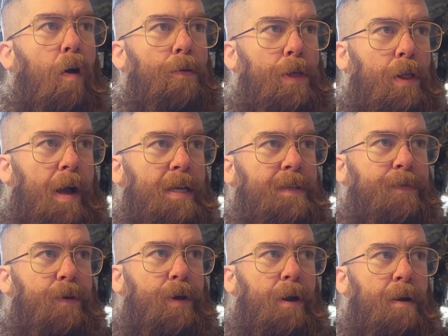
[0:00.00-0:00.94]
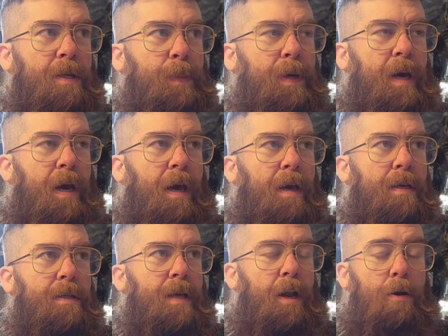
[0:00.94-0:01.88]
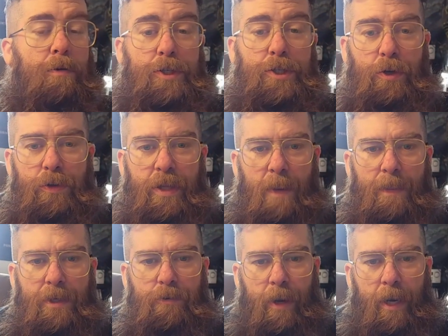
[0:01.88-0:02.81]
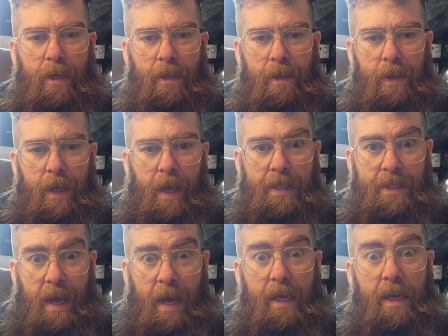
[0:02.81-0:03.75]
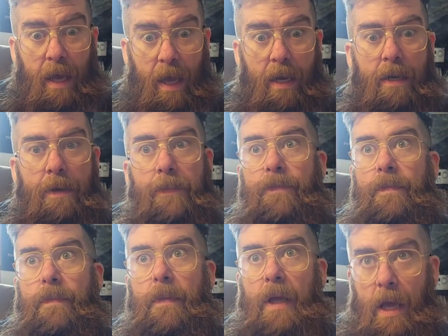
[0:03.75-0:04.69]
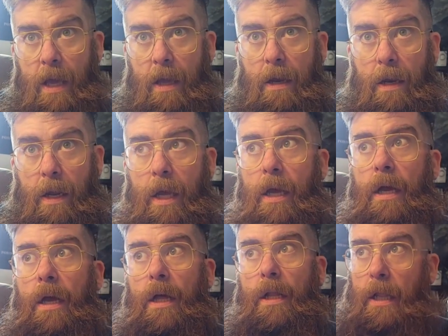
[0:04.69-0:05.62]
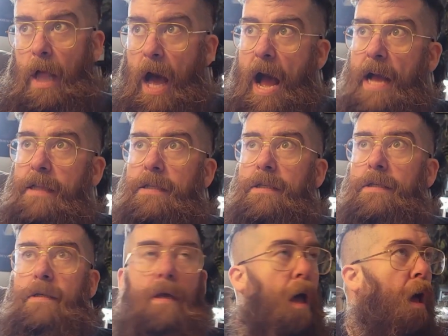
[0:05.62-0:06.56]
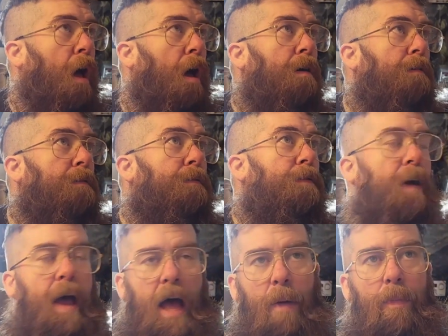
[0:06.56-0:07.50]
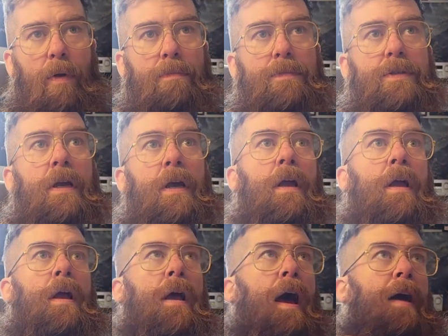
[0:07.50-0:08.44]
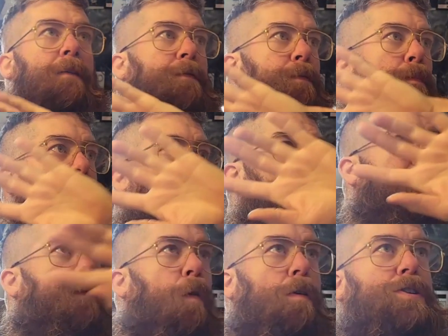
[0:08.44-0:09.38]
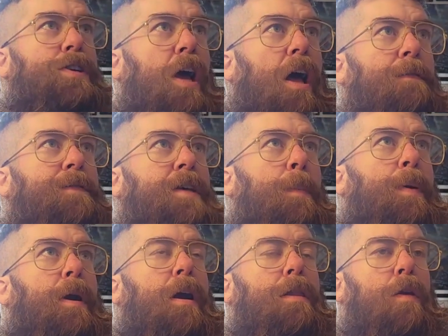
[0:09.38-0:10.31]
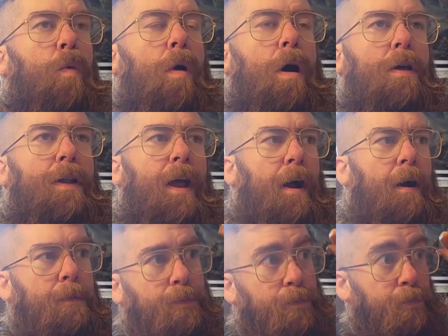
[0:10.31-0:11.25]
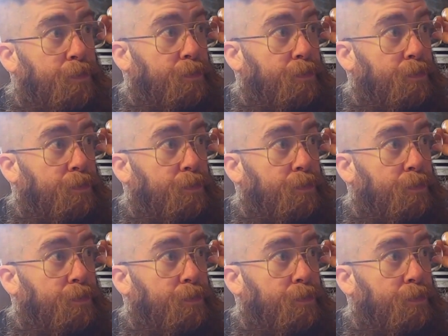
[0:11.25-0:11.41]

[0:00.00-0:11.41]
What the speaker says: over the last few years because I don't shoot them as regularly as I get in lots of albums. I've built 4 shelves up here on the wall now,